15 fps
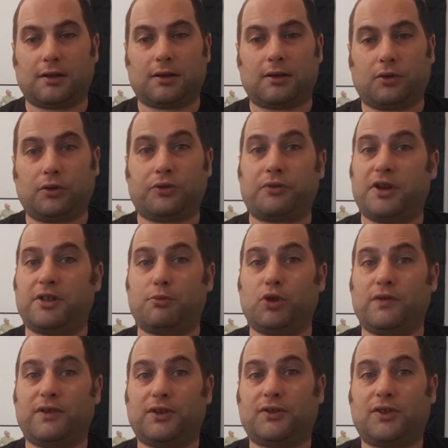all three of the
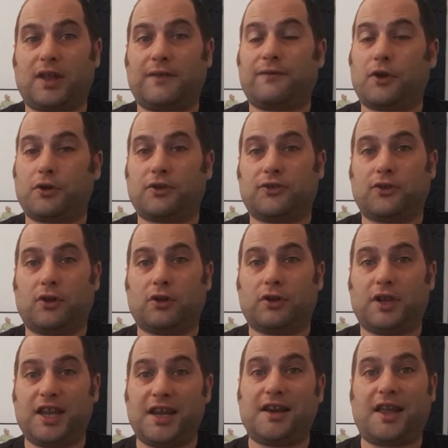movies they focus on
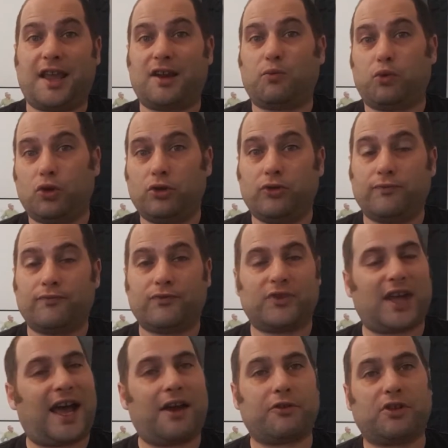in Ed Wood
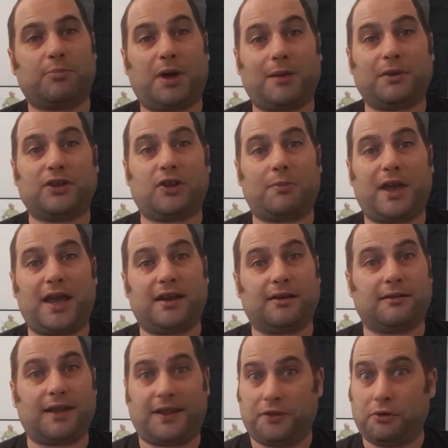are in the public
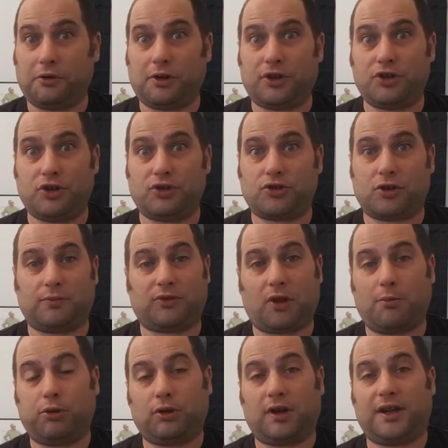domain, and they're all on YouTube, so I'll
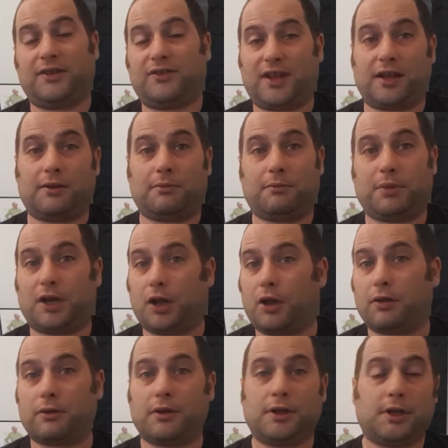put links down
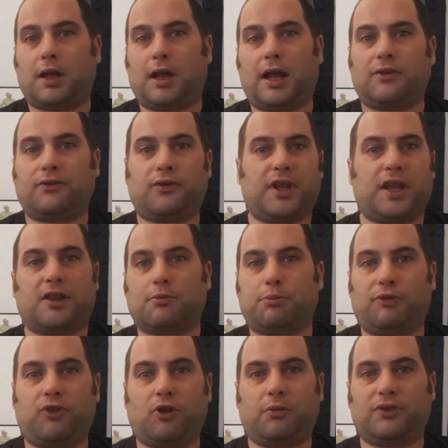below. As for the other
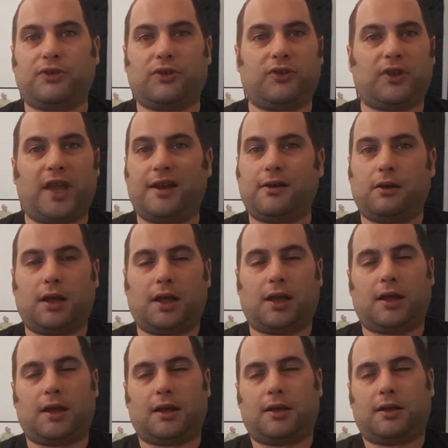performances,
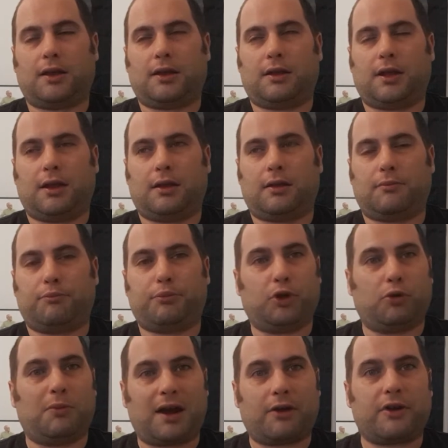
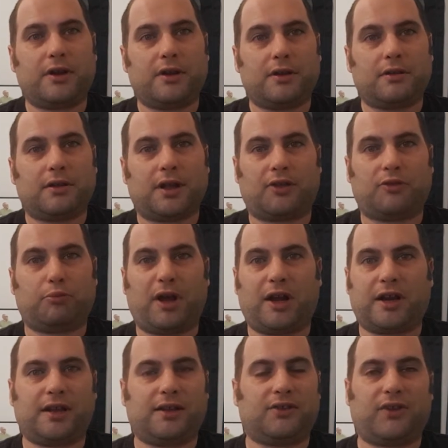Bill Murray as
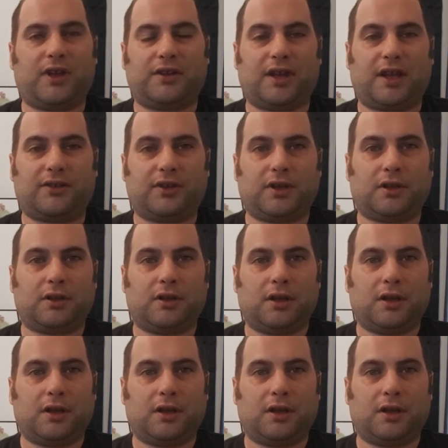Bunny is fantastic